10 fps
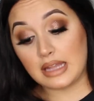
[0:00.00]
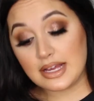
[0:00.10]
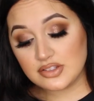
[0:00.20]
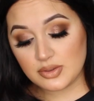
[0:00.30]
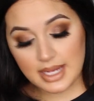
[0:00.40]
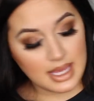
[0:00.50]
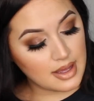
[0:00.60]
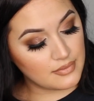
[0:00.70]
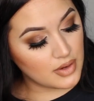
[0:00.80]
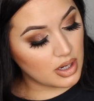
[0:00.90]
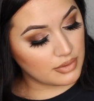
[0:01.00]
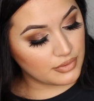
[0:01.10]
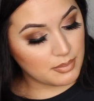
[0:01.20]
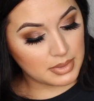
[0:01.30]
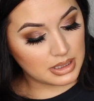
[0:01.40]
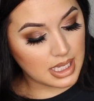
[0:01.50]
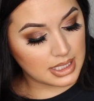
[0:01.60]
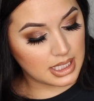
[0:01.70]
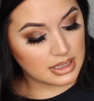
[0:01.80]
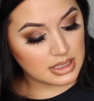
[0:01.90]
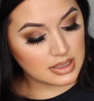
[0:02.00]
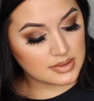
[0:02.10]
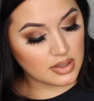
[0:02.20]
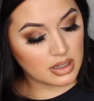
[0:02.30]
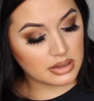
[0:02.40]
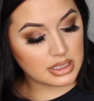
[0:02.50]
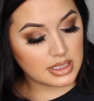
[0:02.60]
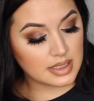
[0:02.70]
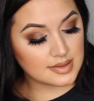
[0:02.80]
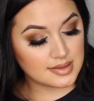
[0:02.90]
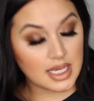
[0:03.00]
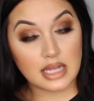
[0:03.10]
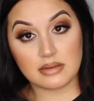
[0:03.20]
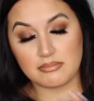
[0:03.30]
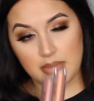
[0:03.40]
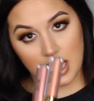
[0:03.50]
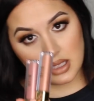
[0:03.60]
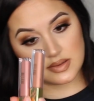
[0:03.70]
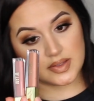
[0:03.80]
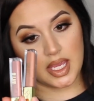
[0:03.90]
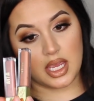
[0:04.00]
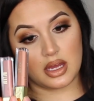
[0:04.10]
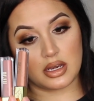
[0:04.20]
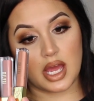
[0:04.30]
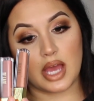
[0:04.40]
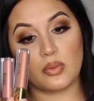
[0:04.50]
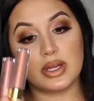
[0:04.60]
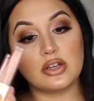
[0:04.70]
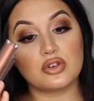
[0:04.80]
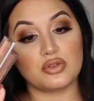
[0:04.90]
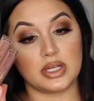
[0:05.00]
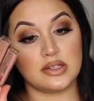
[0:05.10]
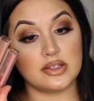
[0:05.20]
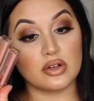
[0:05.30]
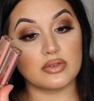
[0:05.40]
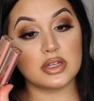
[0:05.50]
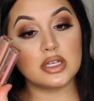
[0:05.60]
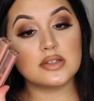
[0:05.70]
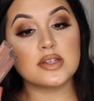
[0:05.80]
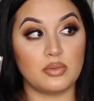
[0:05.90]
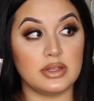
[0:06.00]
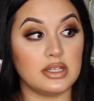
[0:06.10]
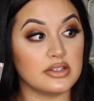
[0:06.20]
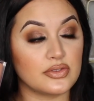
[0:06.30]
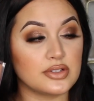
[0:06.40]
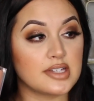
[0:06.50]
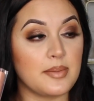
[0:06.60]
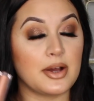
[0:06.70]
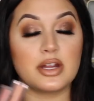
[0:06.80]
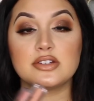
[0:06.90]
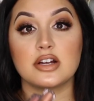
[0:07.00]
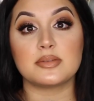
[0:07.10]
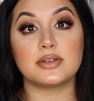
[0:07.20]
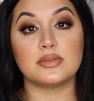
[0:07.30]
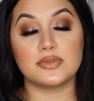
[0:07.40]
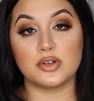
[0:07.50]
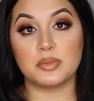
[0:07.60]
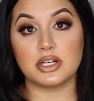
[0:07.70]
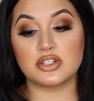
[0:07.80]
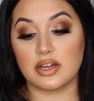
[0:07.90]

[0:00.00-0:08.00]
Last two I have are from Milani and these are the satin mattes and I went crazy over these. When these first came out, I talked about them so much.